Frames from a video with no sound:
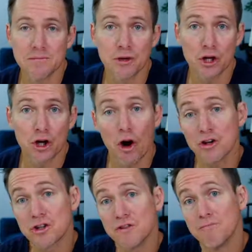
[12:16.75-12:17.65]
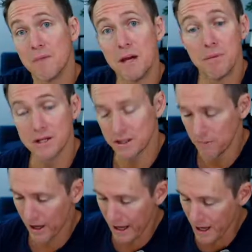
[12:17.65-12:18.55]
the cost of me building
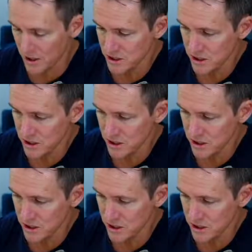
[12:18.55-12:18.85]
my house,